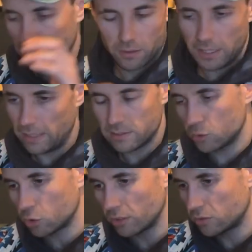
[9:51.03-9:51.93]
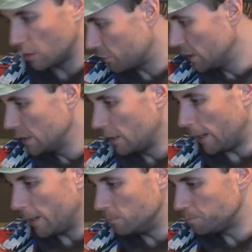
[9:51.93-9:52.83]
the Teletronic stuff.
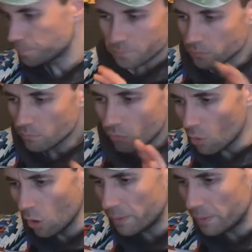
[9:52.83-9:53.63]
a little